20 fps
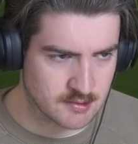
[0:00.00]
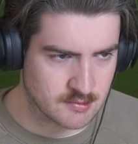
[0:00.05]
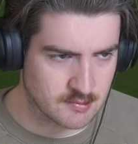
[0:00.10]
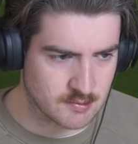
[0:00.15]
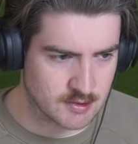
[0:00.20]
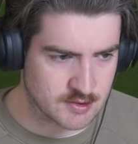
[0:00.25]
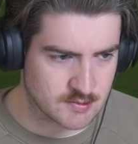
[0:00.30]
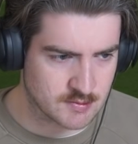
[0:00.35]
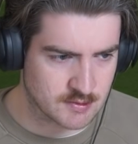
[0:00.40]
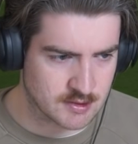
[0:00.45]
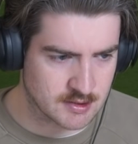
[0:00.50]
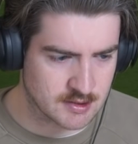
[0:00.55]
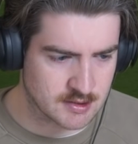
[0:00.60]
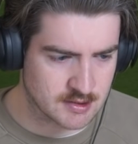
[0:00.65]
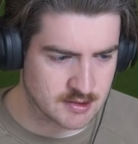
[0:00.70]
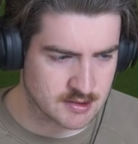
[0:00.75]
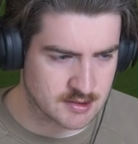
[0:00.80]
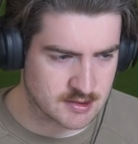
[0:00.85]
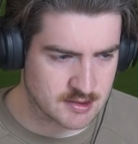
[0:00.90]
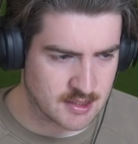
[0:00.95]
which
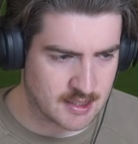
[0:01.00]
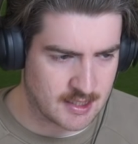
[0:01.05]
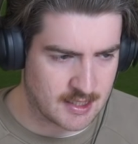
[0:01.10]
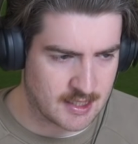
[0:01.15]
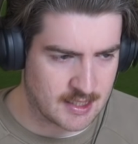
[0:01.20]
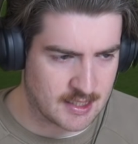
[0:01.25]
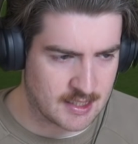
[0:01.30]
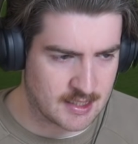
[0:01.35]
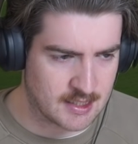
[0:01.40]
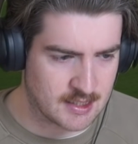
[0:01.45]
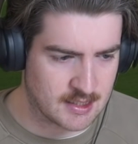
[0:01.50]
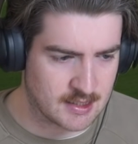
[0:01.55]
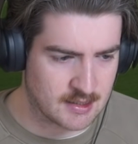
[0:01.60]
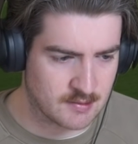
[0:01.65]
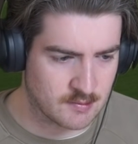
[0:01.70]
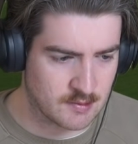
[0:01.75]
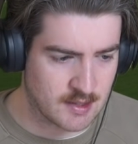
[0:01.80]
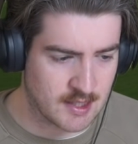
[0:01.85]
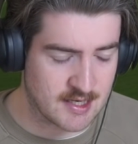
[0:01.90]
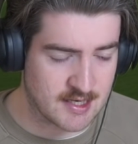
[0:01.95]
was a
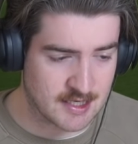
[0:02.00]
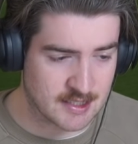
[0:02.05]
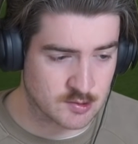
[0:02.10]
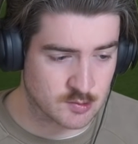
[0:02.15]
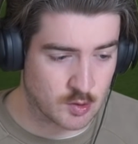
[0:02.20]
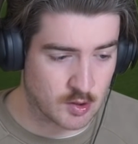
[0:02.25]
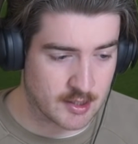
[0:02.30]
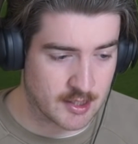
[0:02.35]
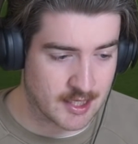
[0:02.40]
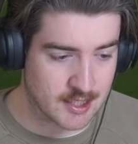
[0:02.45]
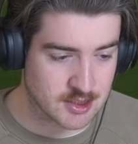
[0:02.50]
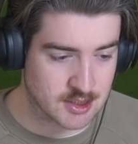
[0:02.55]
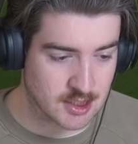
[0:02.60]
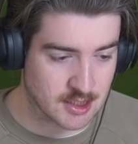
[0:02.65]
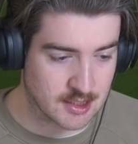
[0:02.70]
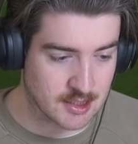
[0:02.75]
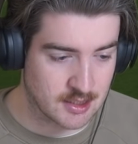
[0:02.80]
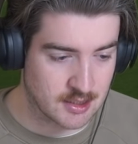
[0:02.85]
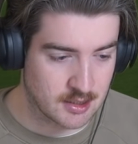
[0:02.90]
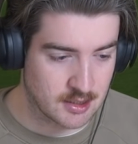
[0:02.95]
index one
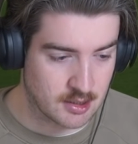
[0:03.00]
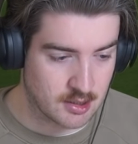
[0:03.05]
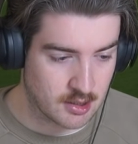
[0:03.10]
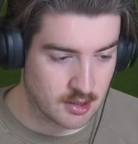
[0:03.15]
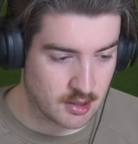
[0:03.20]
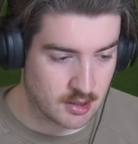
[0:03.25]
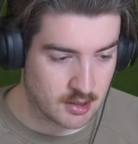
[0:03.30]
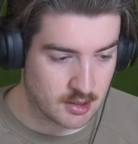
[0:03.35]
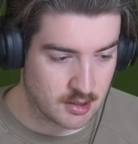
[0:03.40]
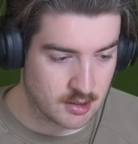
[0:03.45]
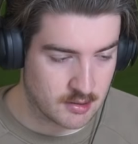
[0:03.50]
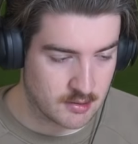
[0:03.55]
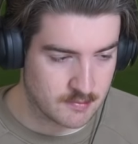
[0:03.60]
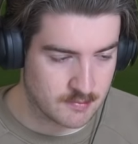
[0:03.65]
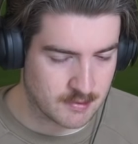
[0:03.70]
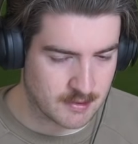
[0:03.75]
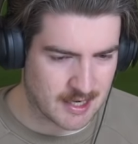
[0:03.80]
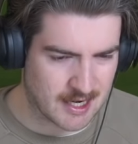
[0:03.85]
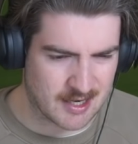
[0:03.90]
actually, but I